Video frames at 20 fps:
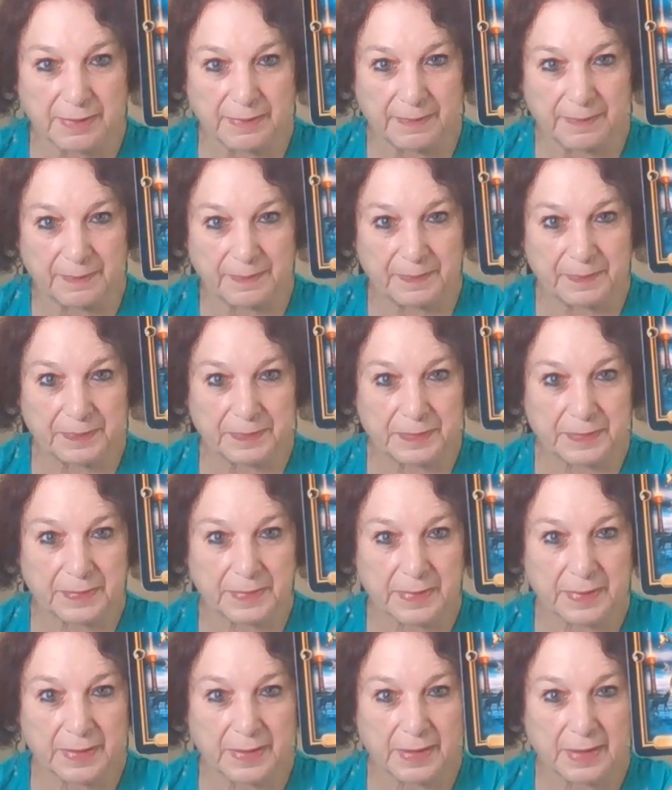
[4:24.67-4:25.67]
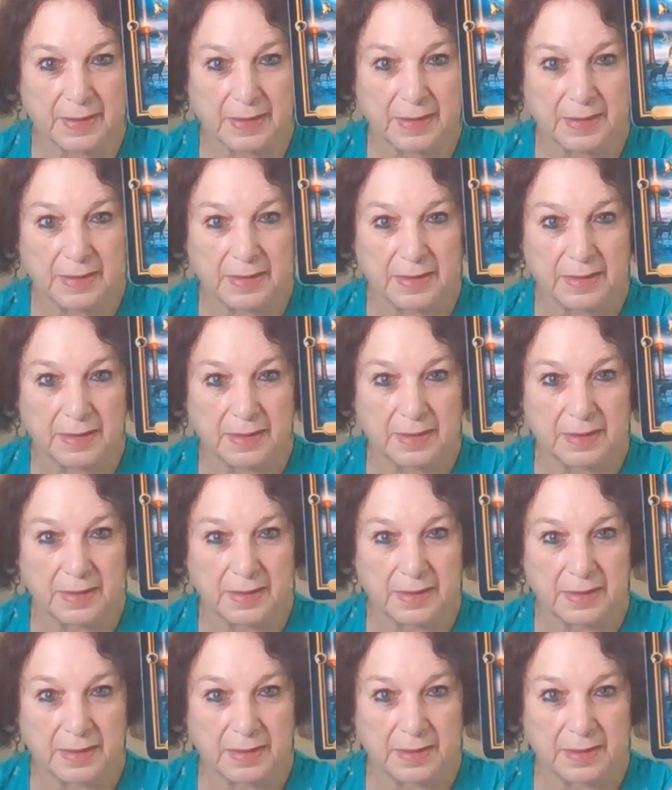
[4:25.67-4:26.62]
No one is speaking in this clip.